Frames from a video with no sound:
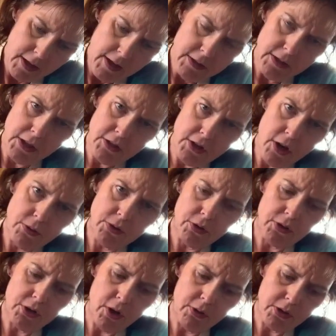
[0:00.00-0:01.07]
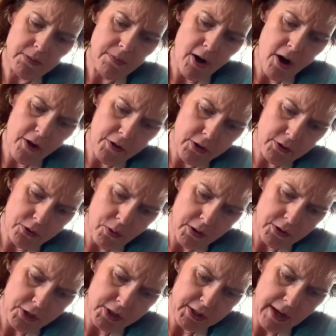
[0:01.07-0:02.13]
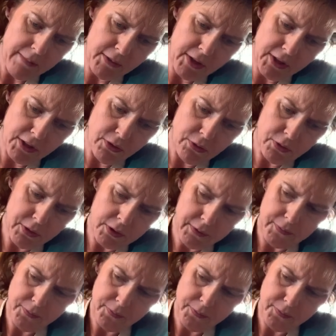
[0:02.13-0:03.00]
Since those are so small, those oranges, I'm going to use